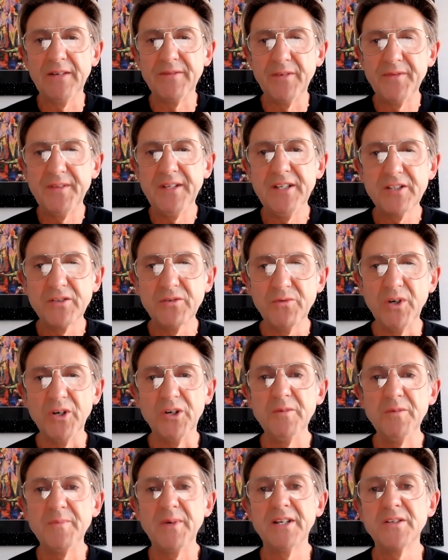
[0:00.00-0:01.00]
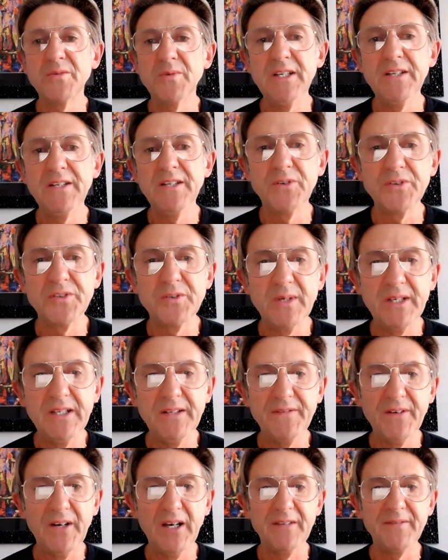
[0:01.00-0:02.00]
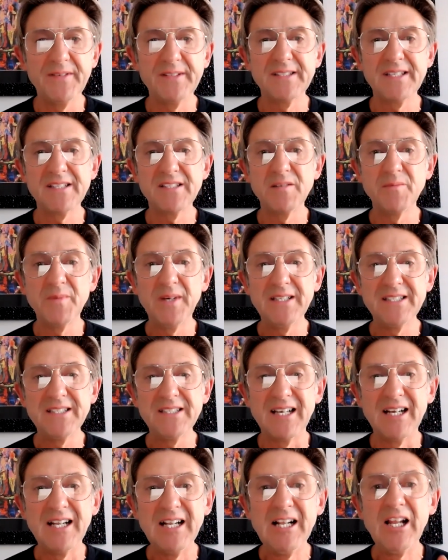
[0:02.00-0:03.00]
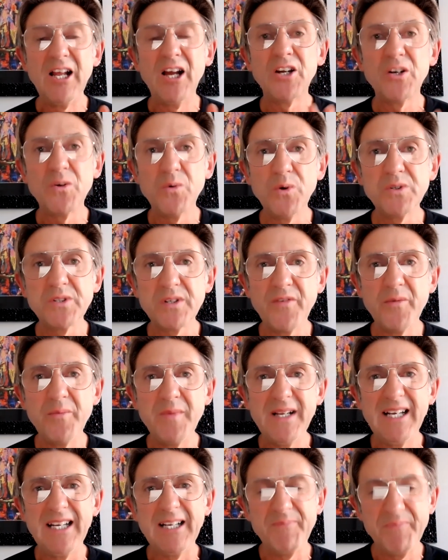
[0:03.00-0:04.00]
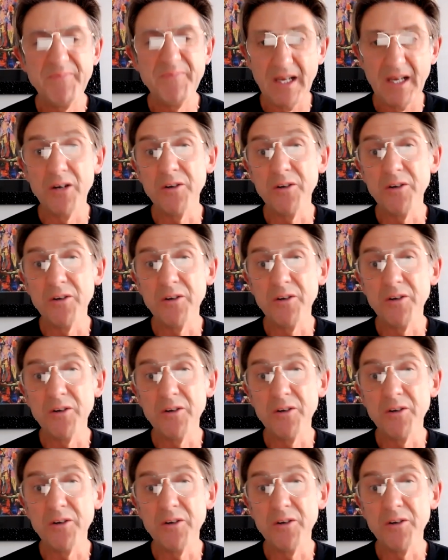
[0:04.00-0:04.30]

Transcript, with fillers: Of this group, by 24-25, it's estimated that over a quarter of a million,